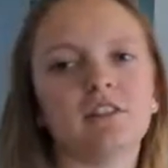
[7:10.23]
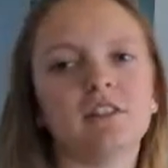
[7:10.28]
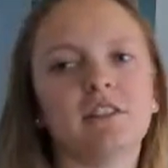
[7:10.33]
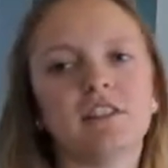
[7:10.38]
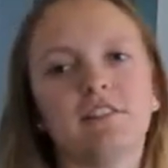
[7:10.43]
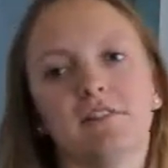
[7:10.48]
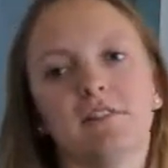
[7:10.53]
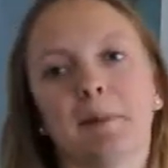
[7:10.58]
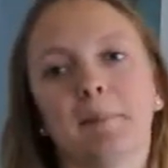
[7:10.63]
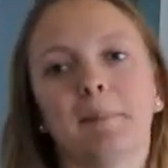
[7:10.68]

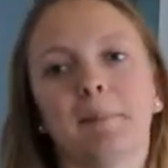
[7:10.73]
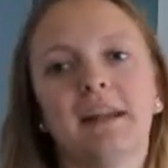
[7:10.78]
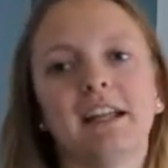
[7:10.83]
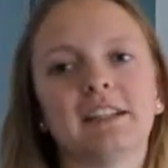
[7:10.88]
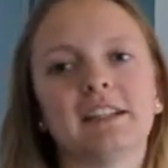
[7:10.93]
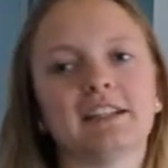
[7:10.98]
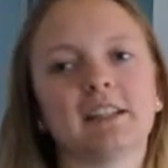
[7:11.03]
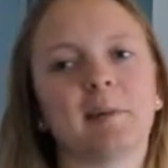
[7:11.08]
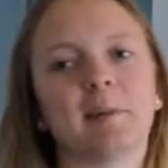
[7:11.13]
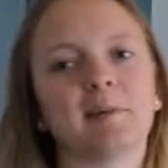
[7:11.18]
If I
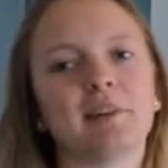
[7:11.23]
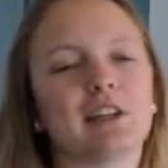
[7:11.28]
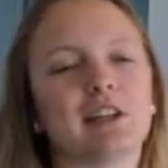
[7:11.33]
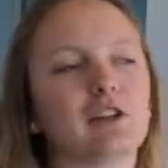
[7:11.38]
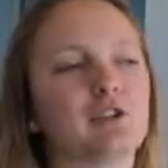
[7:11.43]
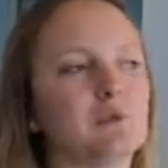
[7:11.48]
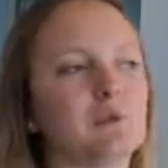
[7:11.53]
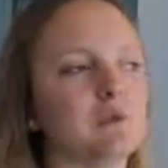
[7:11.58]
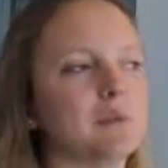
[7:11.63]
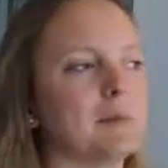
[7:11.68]
make something
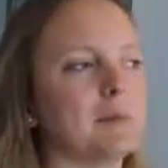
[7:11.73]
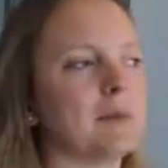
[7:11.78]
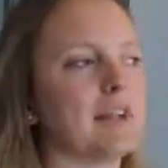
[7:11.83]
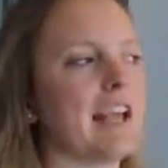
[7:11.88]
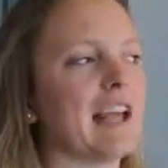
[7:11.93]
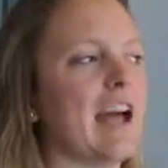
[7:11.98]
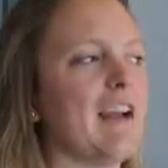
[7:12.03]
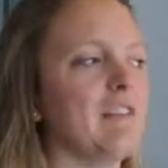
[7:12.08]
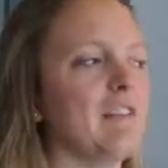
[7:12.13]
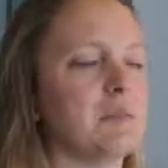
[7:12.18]
or do something
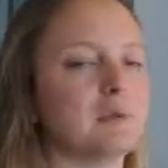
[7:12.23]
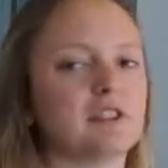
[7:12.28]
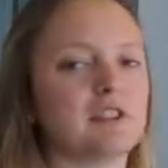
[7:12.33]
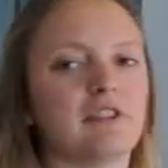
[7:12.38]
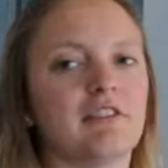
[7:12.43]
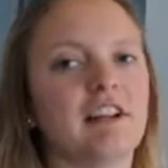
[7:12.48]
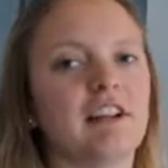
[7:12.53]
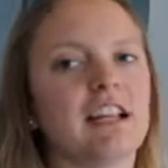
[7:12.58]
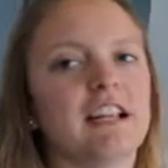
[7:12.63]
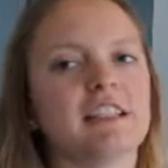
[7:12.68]
Harry Potter
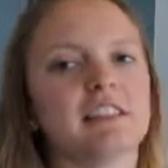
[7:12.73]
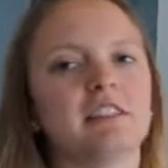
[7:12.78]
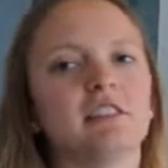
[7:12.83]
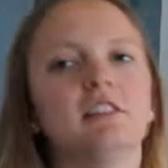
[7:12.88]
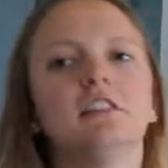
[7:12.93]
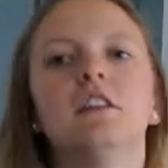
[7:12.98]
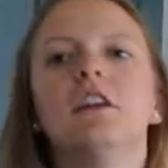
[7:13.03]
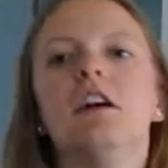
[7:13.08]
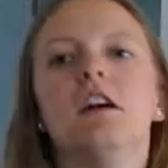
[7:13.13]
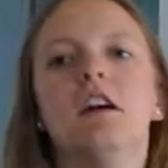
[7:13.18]

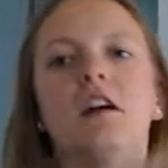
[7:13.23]
related,